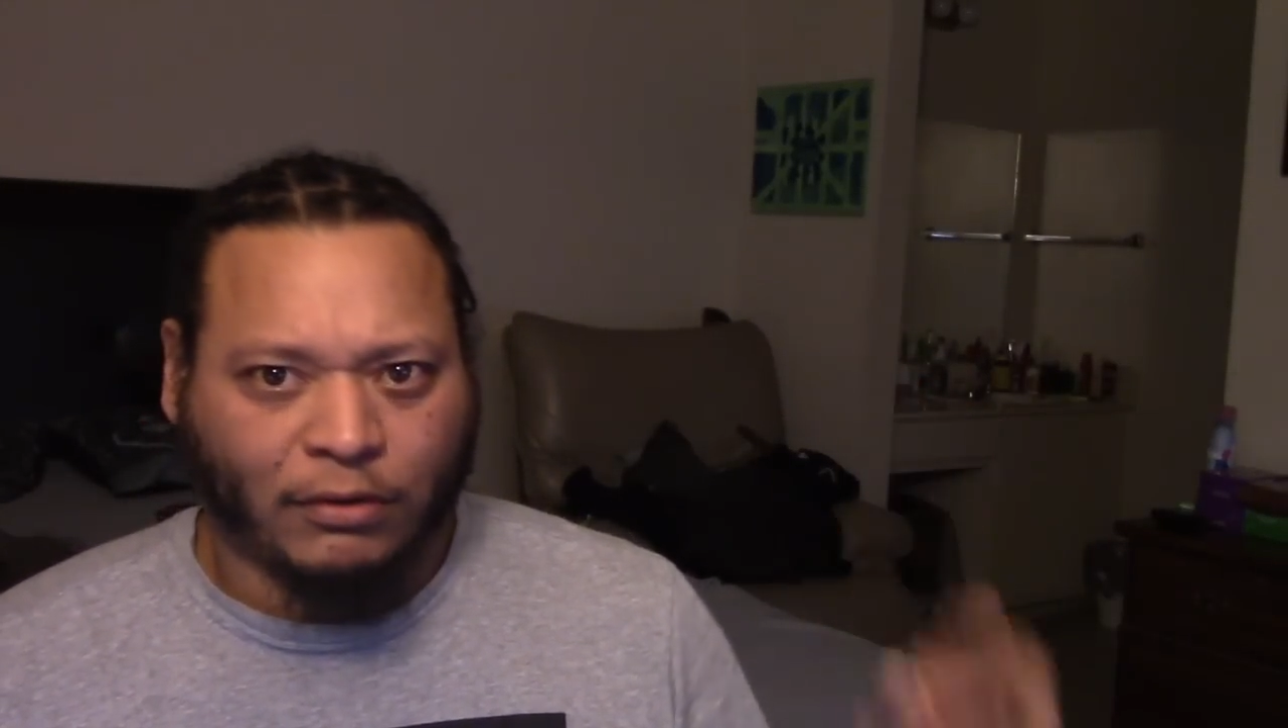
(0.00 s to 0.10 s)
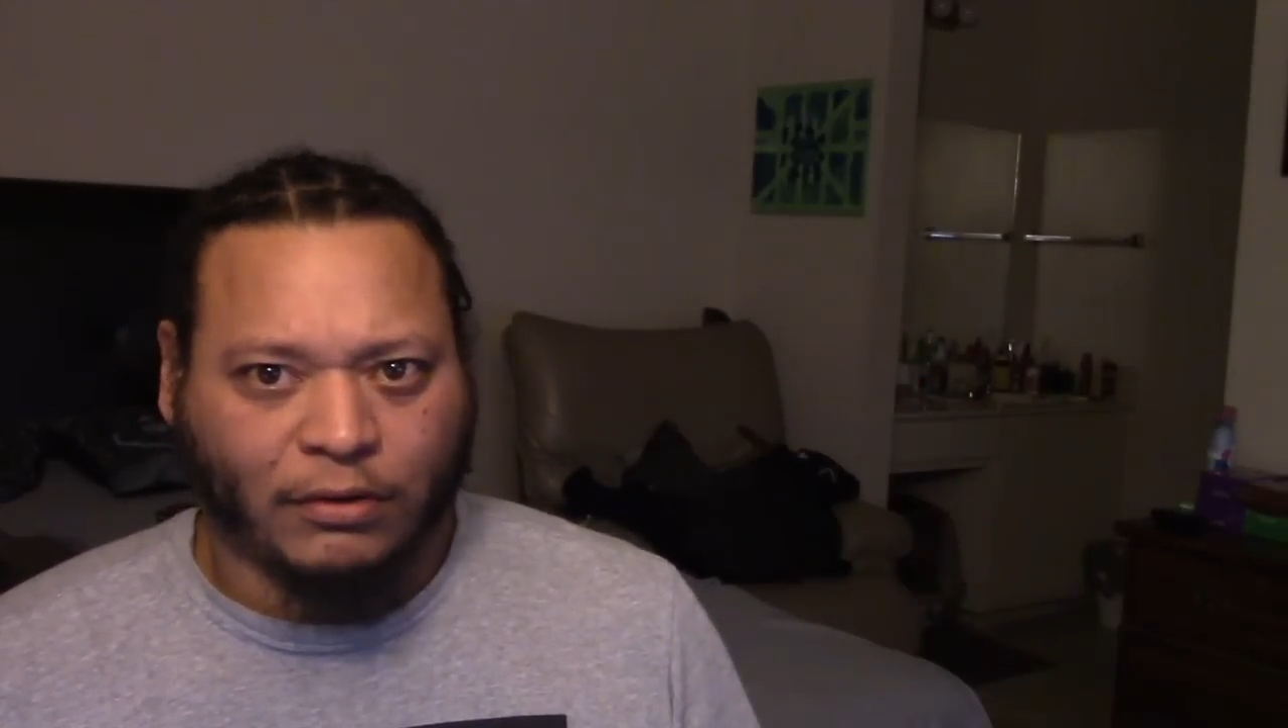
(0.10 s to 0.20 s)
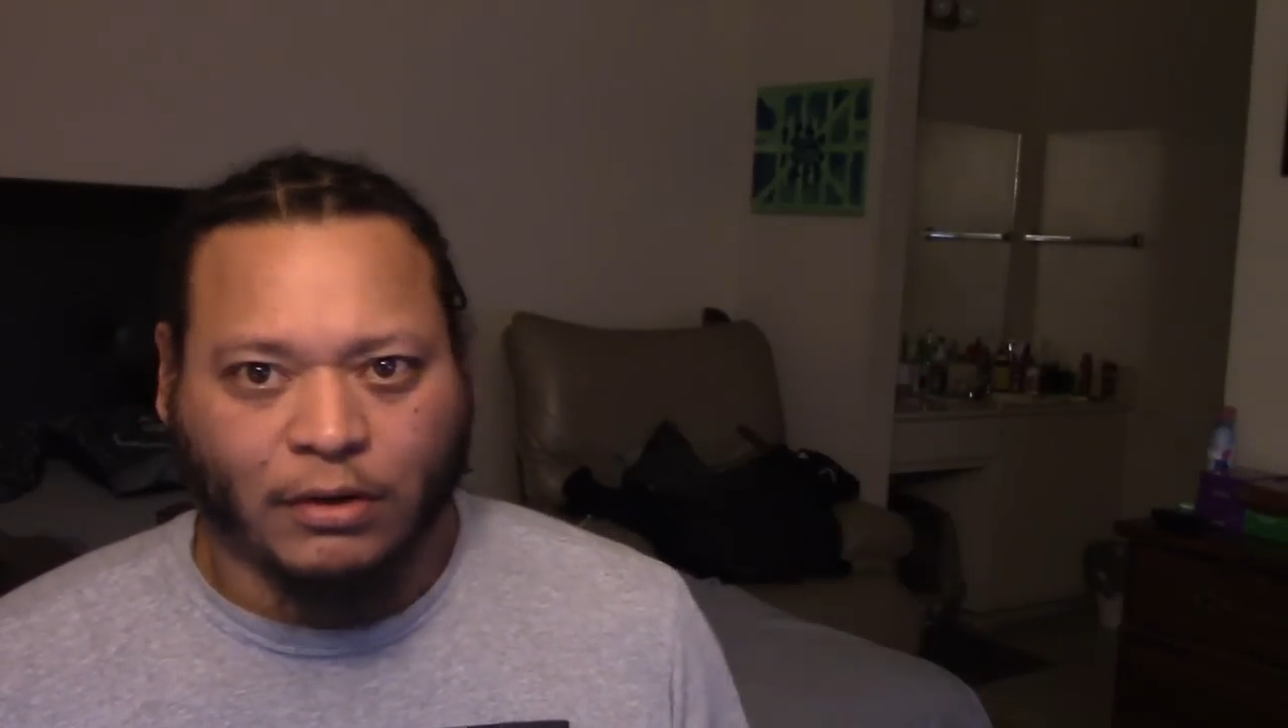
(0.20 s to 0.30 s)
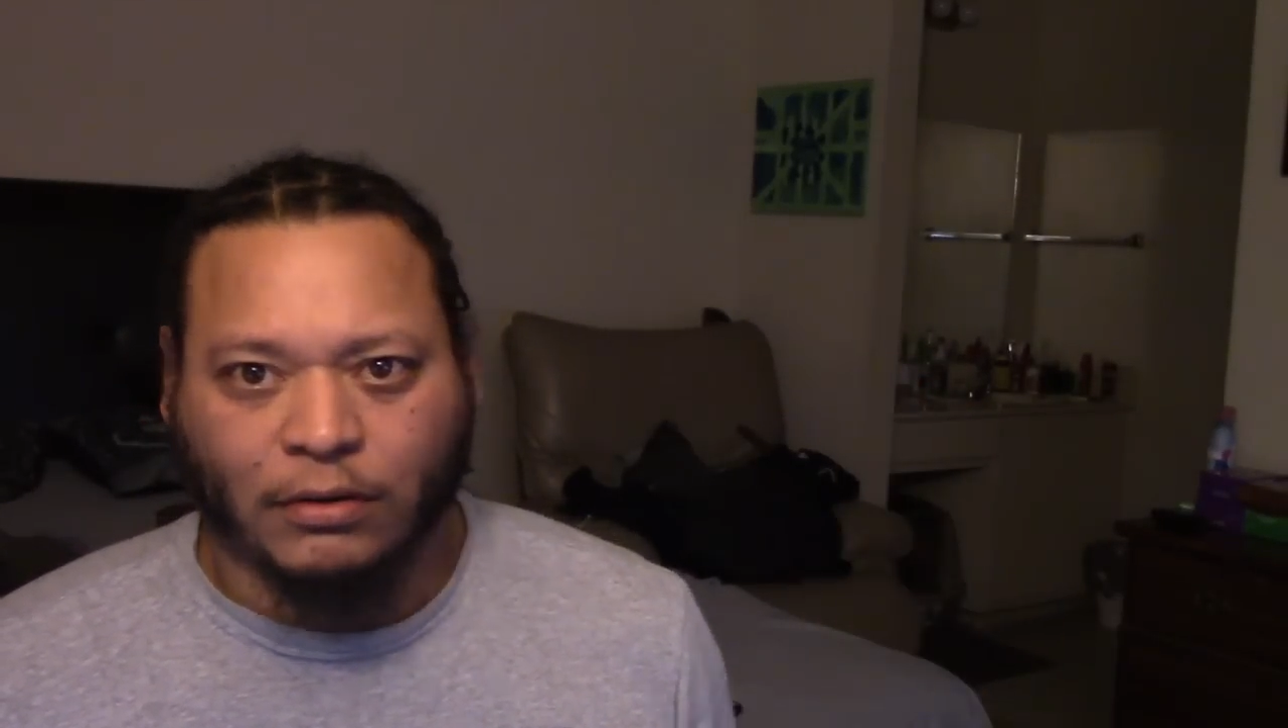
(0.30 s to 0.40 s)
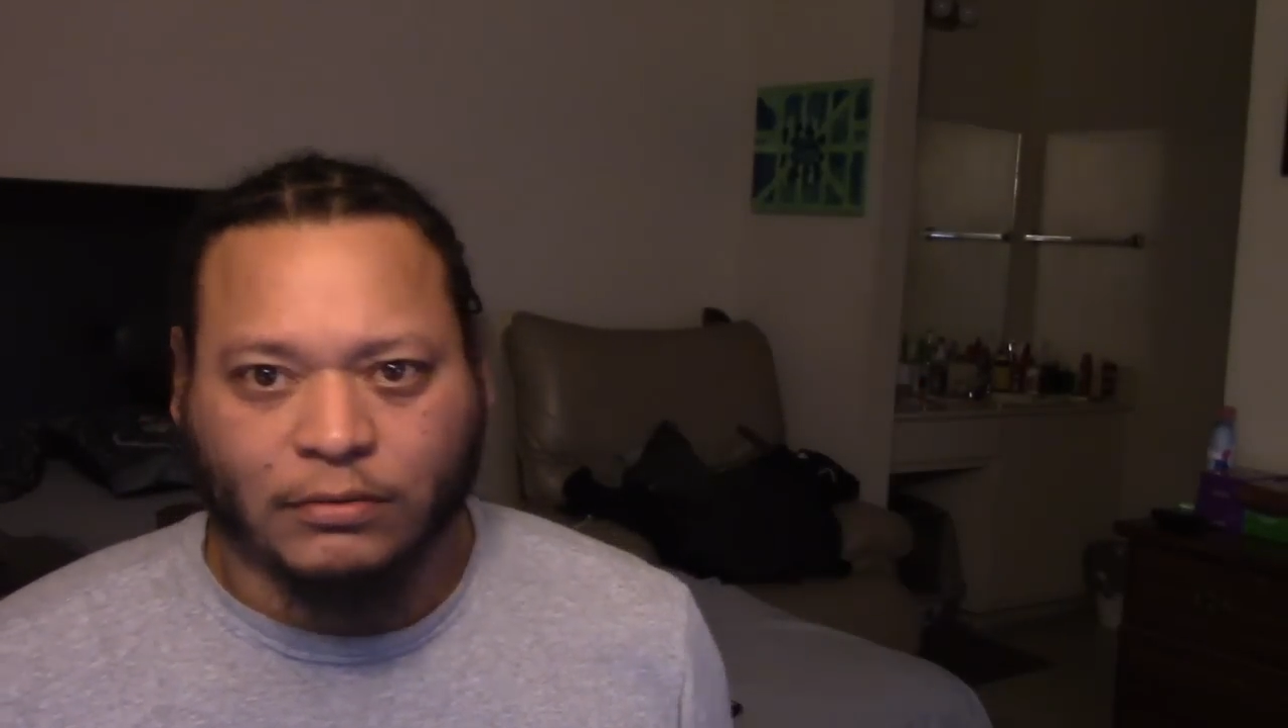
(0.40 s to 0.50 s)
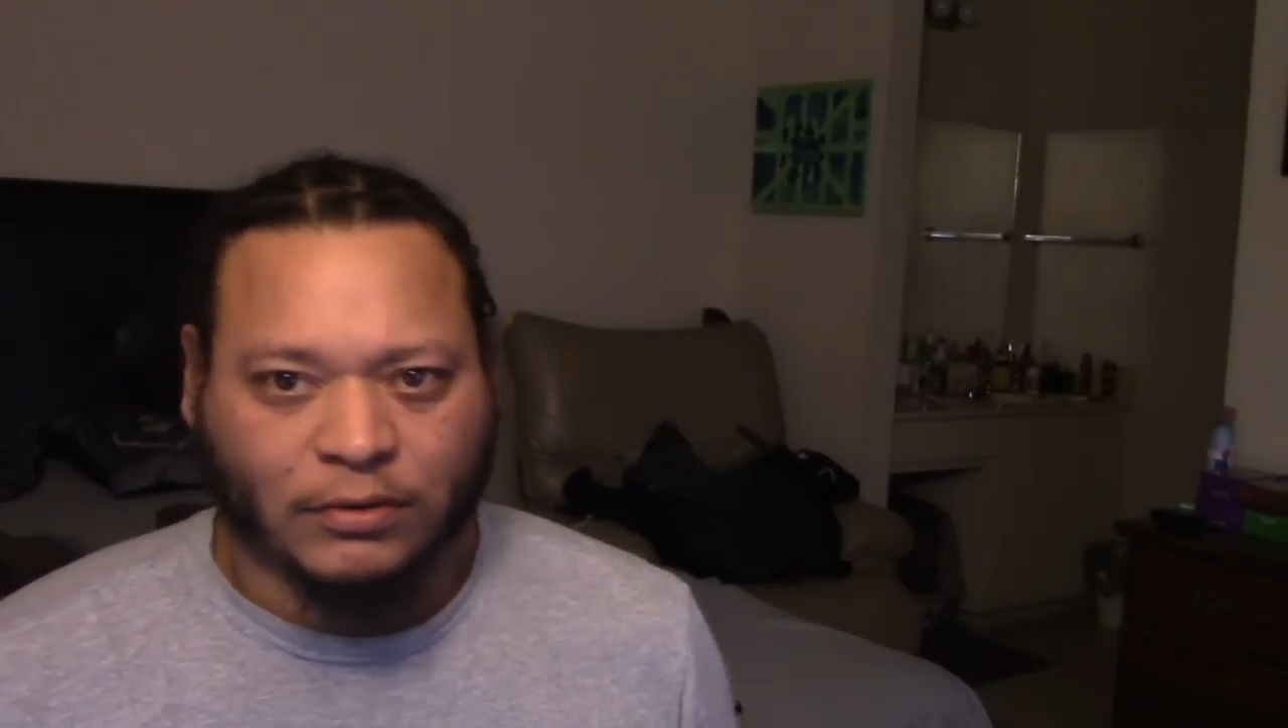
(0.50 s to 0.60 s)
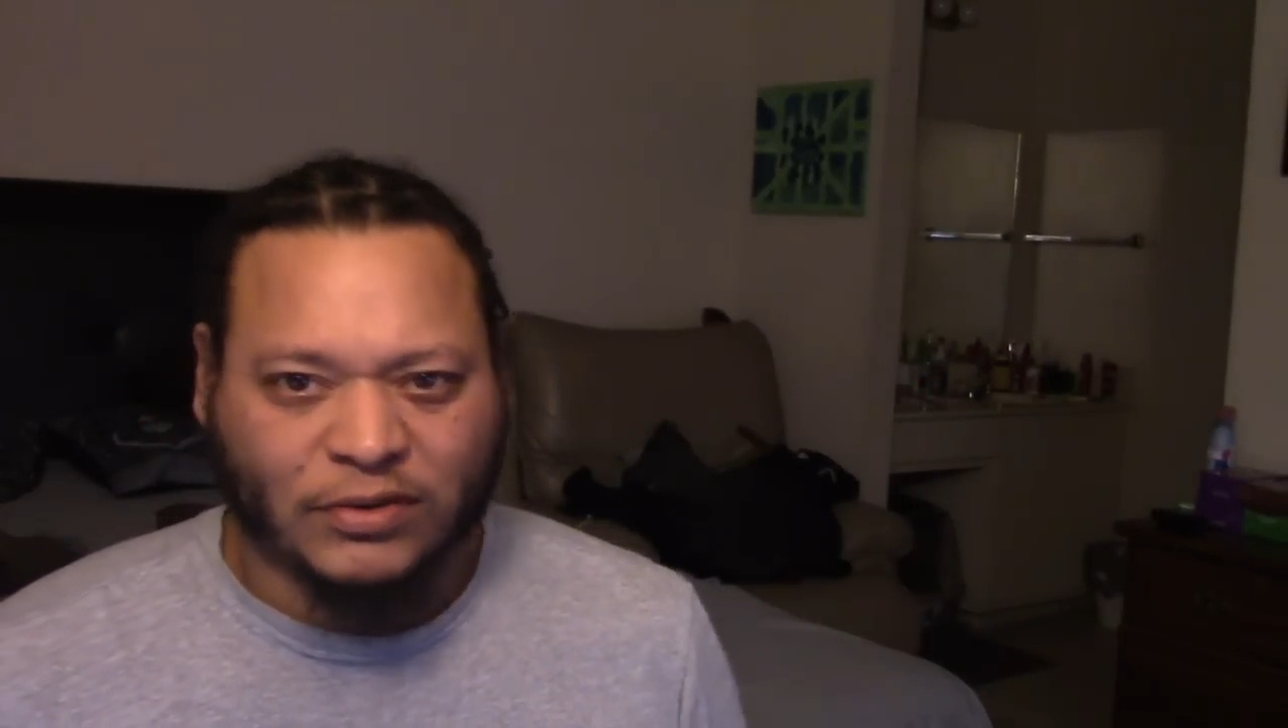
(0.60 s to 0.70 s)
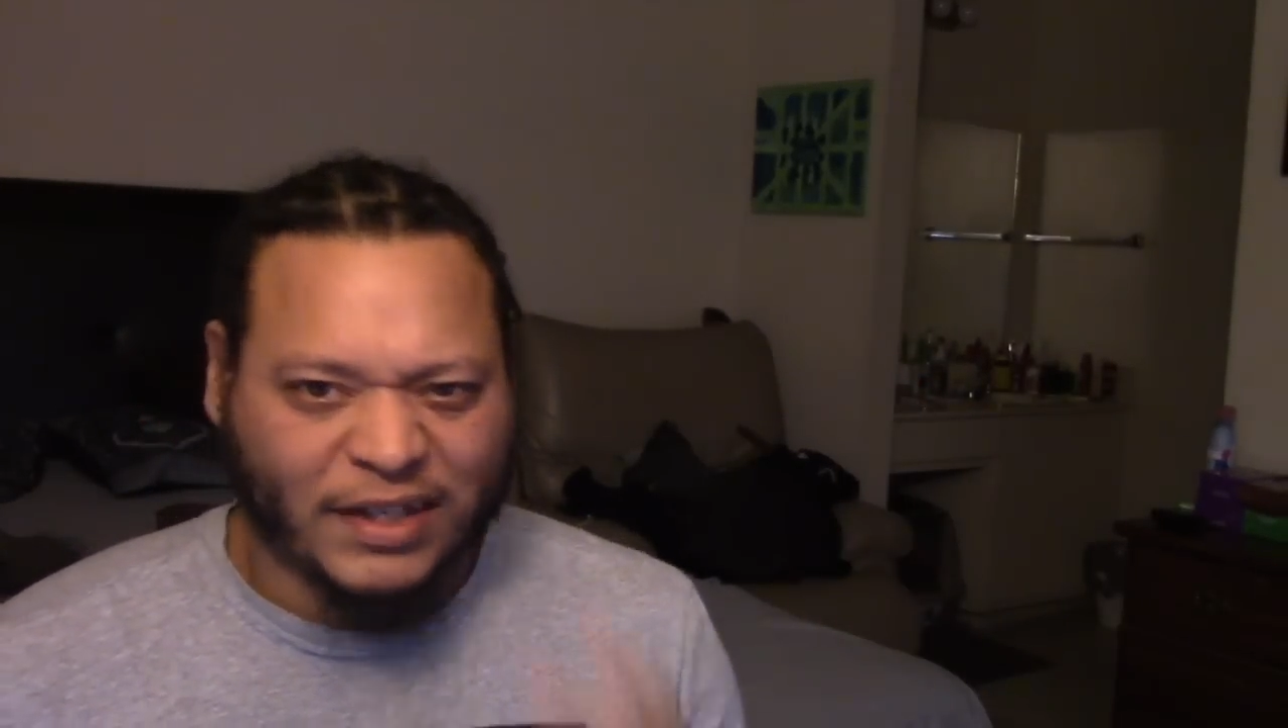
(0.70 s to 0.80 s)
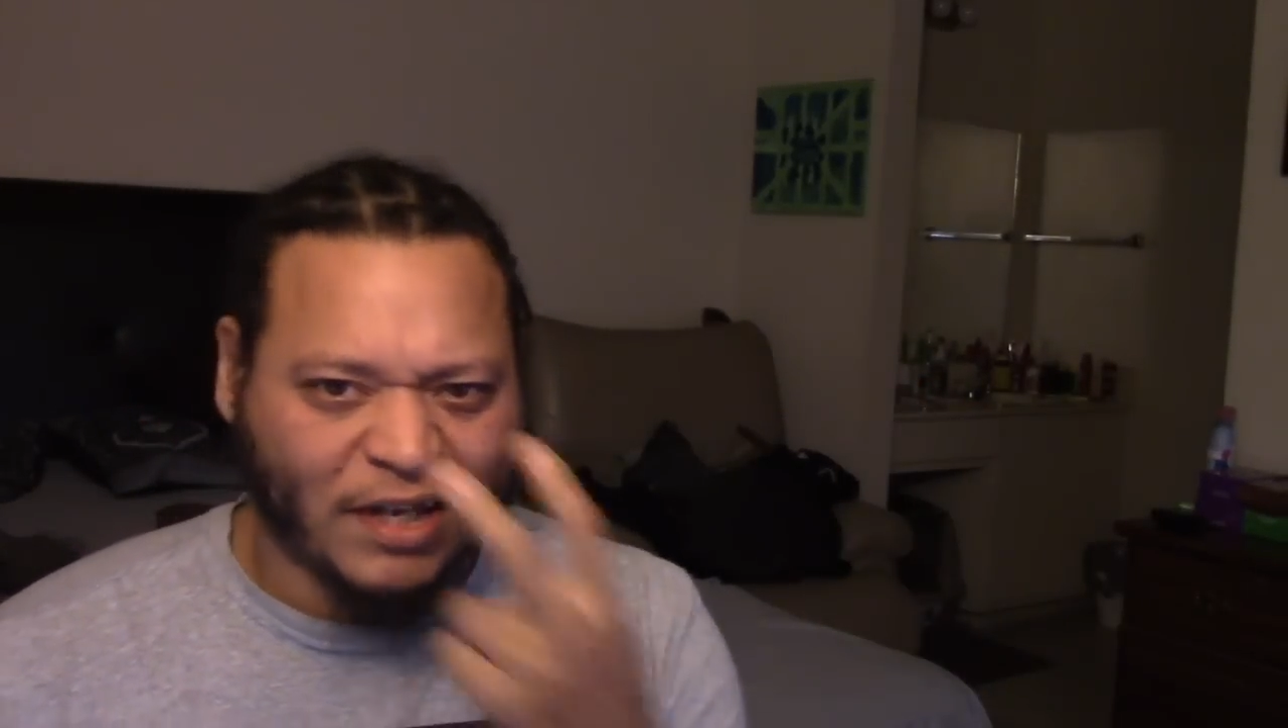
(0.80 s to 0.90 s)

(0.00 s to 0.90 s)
you know, looks like he